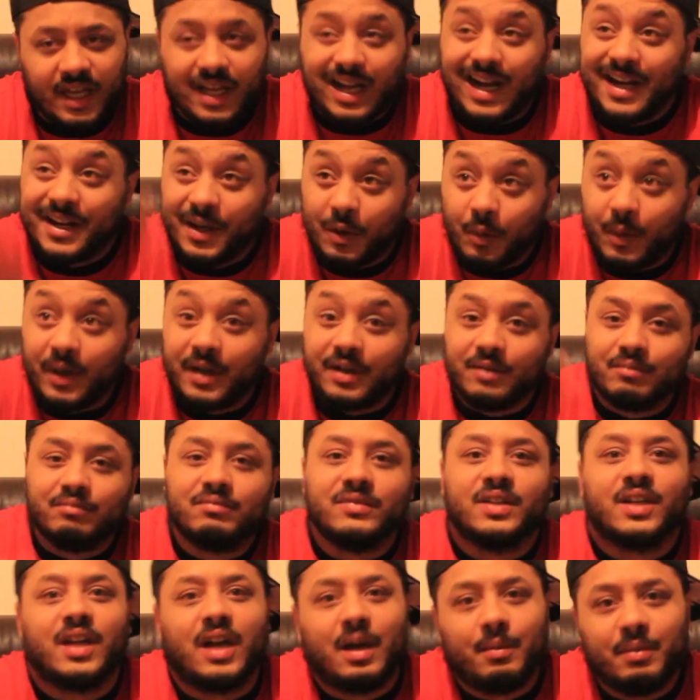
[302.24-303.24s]
it kind of went,
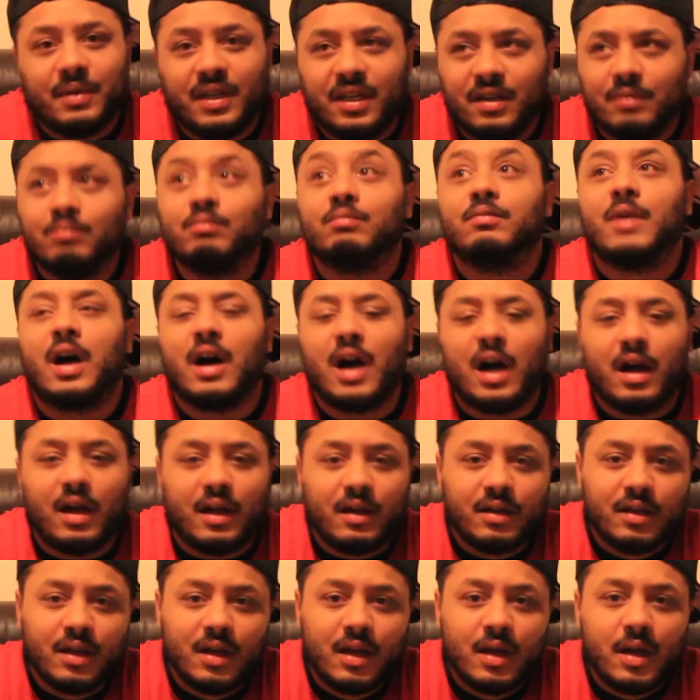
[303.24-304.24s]
you know what I mean,
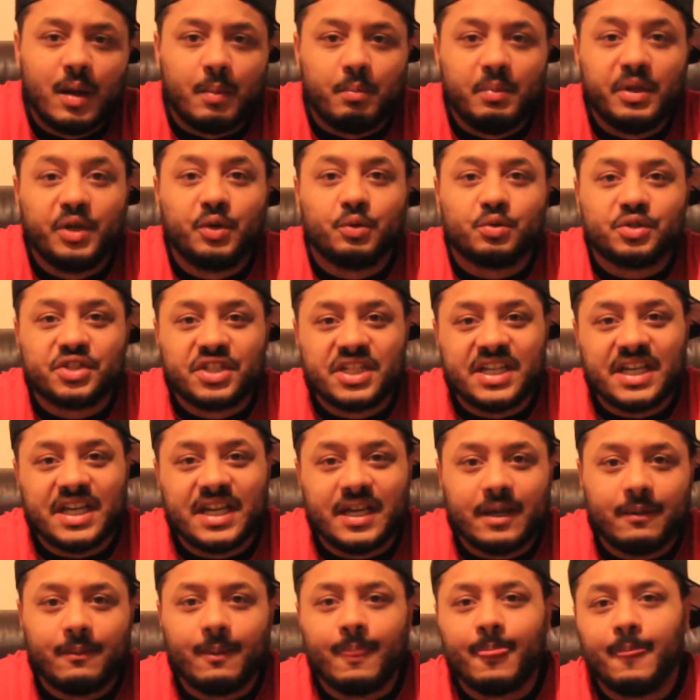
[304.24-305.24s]
middle
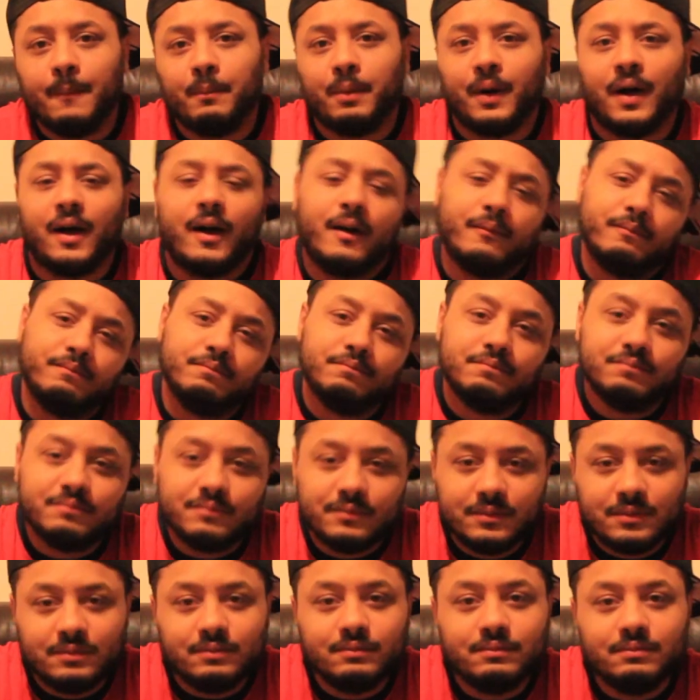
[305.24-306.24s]
tier, but
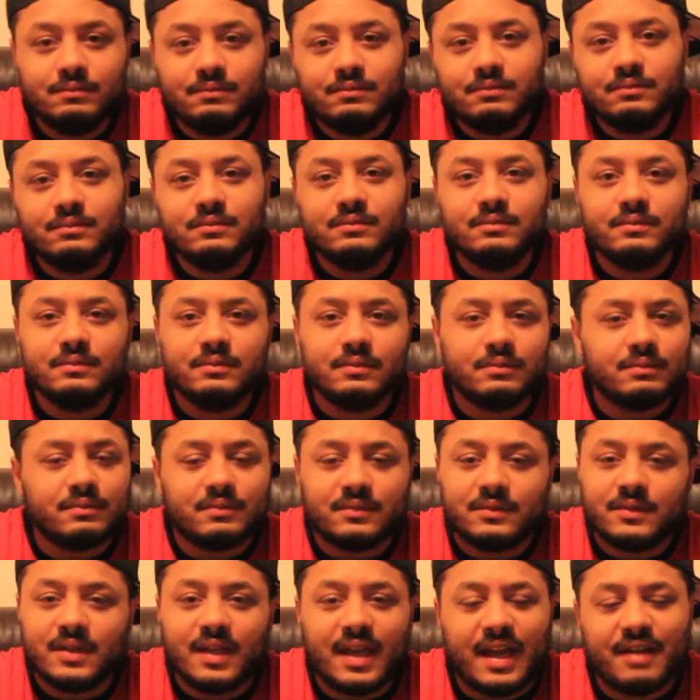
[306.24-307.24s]

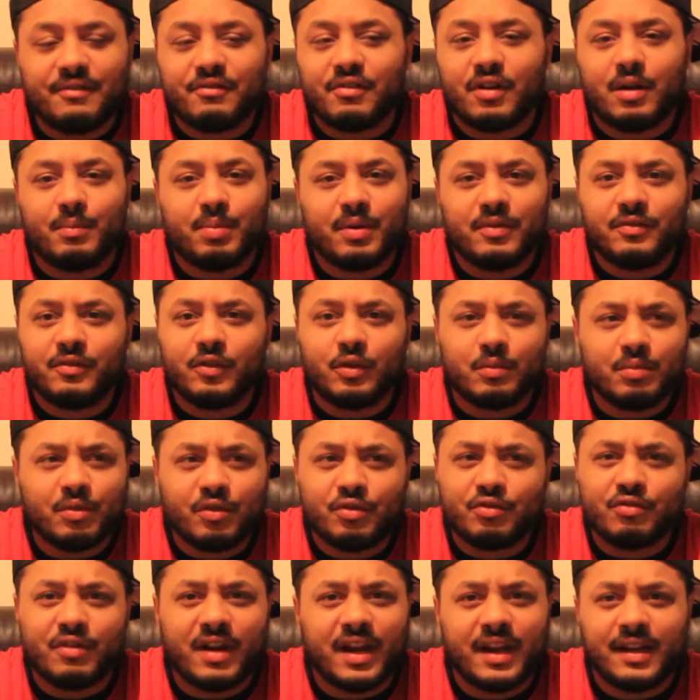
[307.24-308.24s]
everyone performed
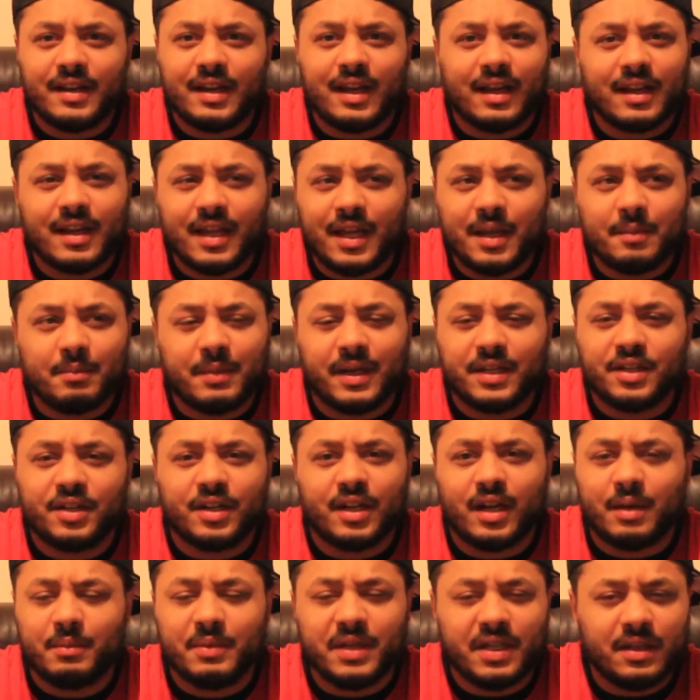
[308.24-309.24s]
great in that game, man, you
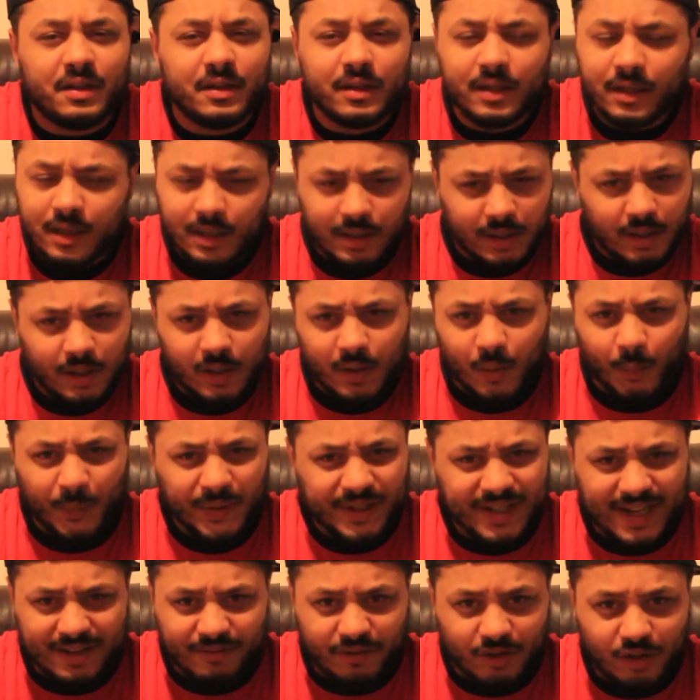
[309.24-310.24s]
know what I mean?
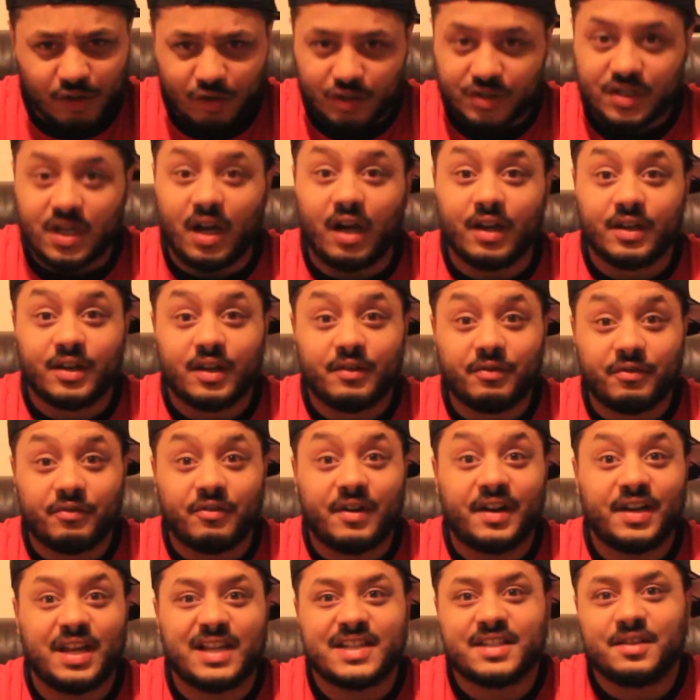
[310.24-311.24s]
We never looked under
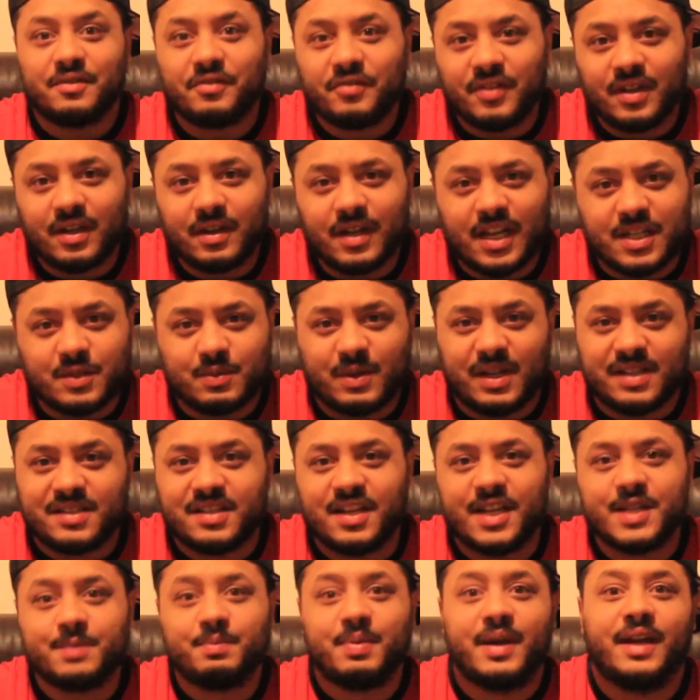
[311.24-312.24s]
threat, that's the thing. That's why I
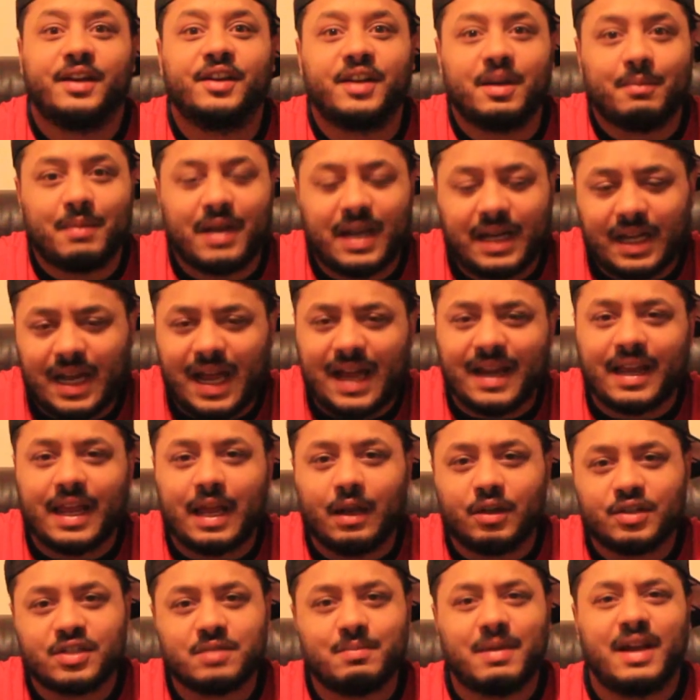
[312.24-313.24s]
say it's better than the Man United game,
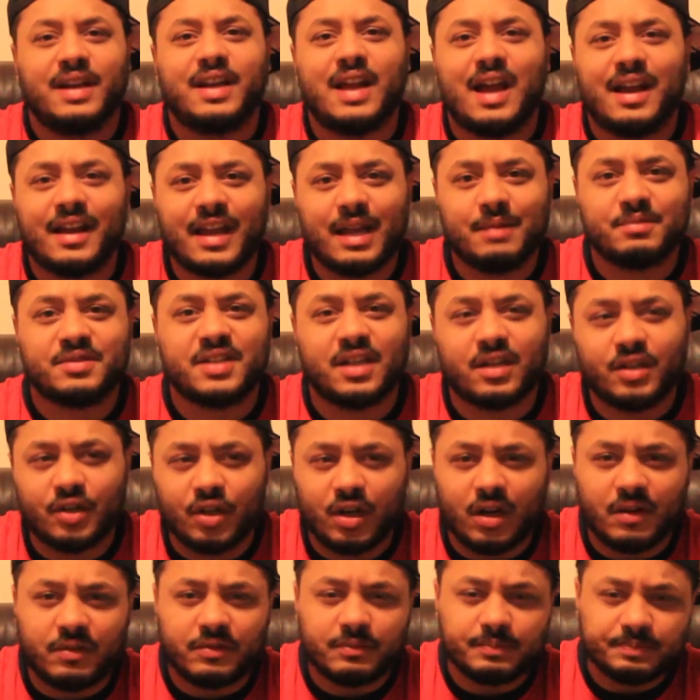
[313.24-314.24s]
because the Man United game, second
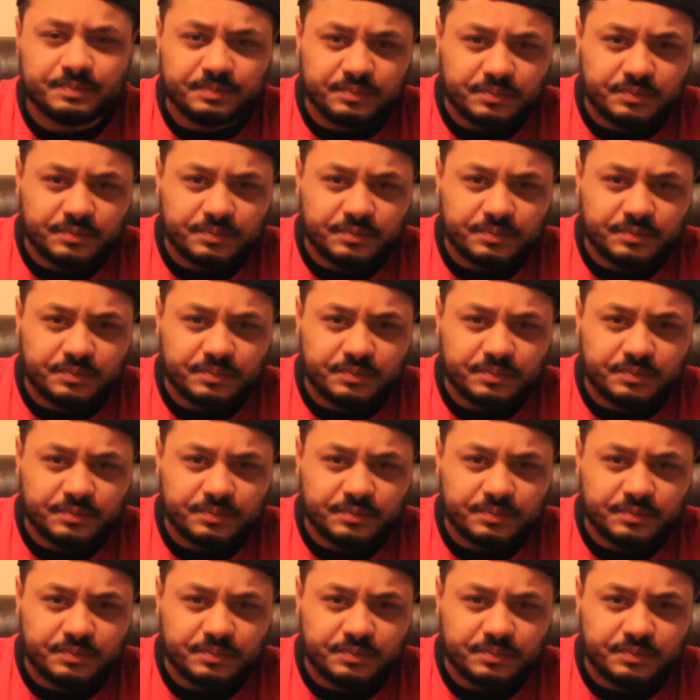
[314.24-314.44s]
half,